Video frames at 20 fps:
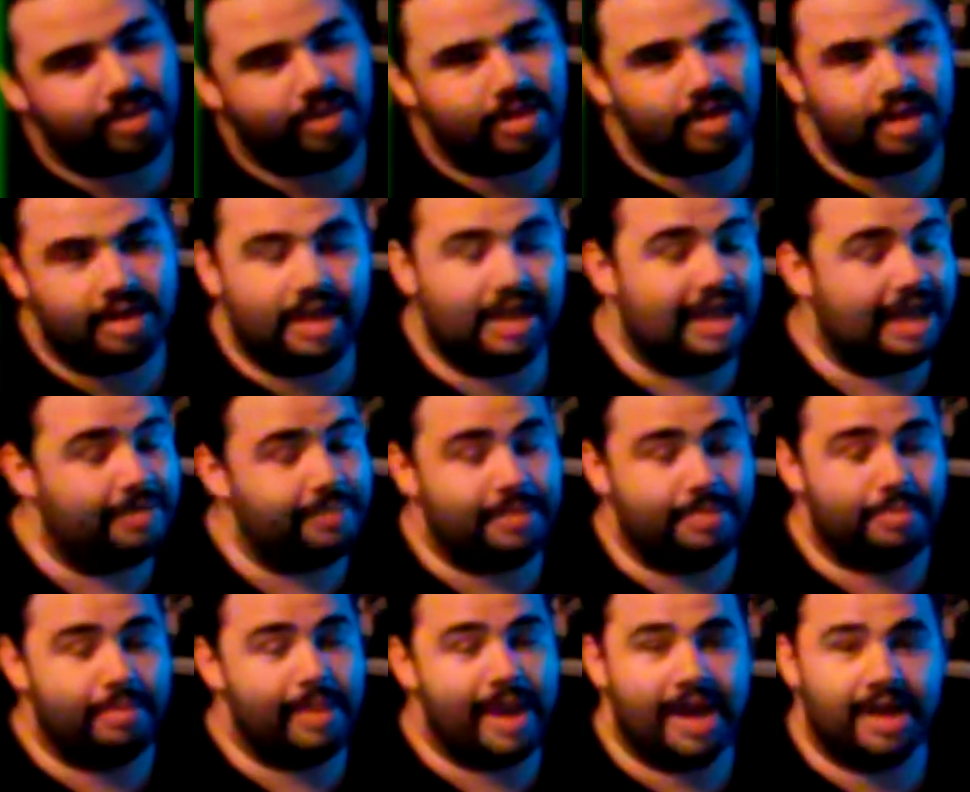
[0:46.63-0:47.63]
or a lot of
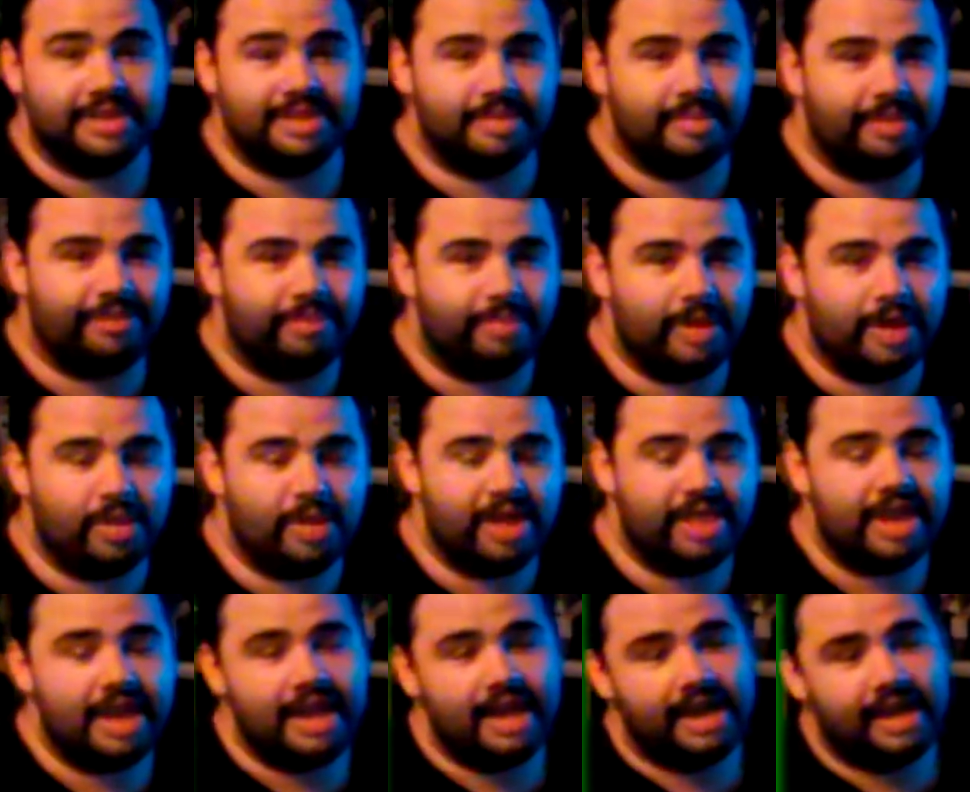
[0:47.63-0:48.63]
people may also be familiar
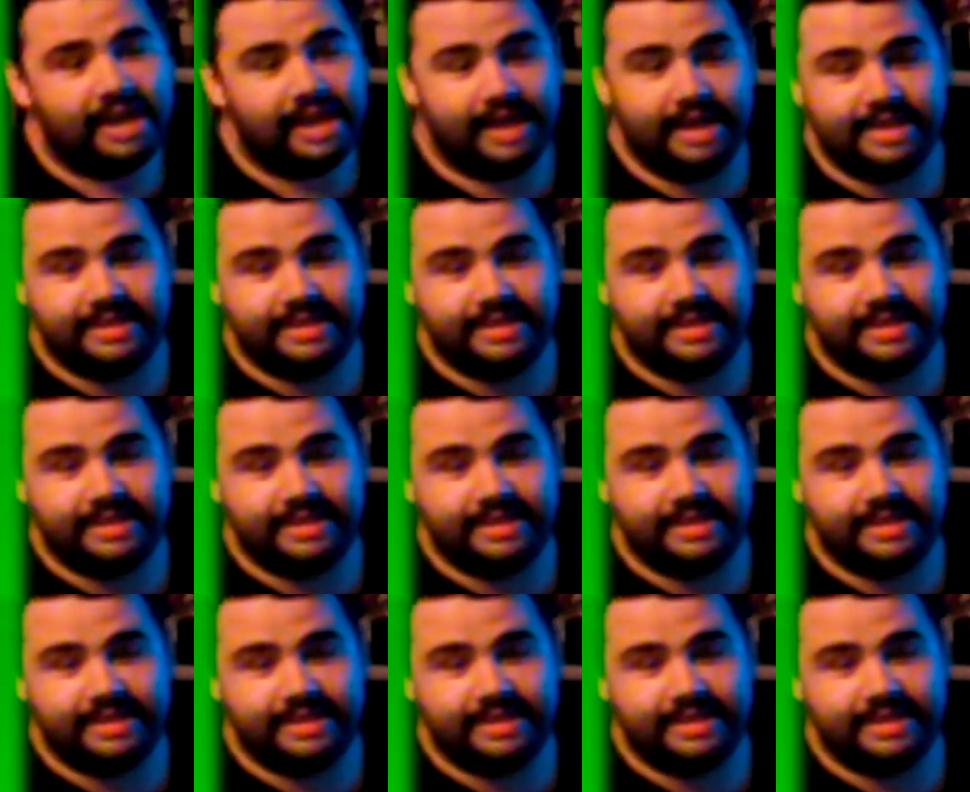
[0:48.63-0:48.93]
with,